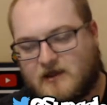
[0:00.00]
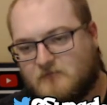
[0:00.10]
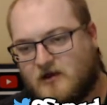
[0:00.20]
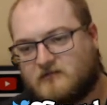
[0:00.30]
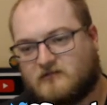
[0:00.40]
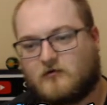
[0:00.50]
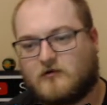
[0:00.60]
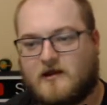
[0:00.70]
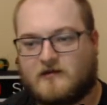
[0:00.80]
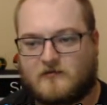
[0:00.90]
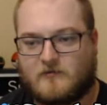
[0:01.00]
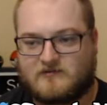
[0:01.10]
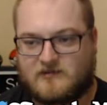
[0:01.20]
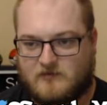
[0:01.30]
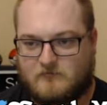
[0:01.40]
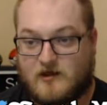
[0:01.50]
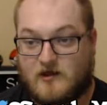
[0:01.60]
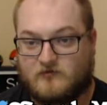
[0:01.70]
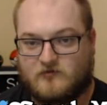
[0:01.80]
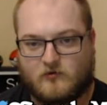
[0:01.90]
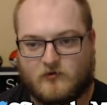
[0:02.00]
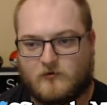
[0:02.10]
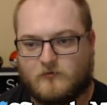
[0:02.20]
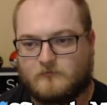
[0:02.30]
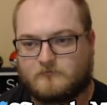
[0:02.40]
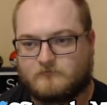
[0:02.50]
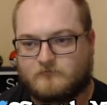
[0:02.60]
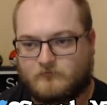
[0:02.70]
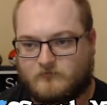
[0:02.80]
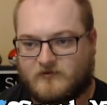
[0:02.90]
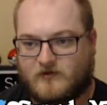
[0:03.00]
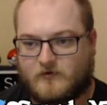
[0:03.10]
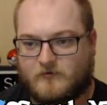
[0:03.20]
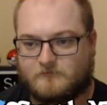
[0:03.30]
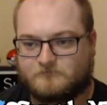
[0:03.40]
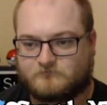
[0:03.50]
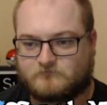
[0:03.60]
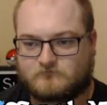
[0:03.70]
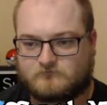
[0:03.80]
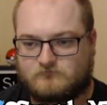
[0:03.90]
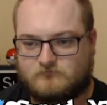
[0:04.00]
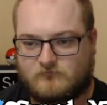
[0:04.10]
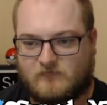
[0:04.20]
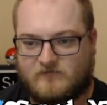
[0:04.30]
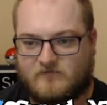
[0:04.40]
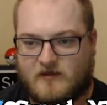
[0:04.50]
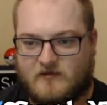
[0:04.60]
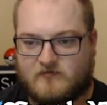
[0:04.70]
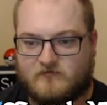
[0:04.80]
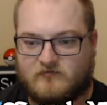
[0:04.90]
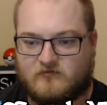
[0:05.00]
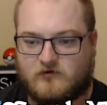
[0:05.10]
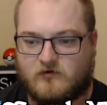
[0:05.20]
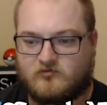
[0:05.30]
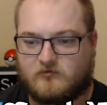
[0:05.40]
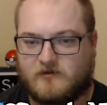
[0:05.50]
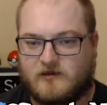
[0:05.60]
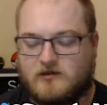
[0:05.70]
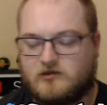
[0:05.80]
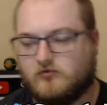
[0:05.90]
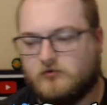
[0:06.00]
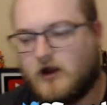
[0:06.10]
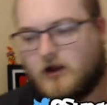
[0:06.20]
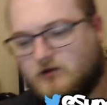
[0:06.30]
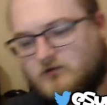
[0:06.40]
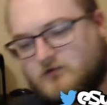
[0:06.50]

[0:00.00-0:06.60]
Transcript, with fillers: my Snorlax on my team uh, Totoro. So Fans of Studio Ghibli, unite!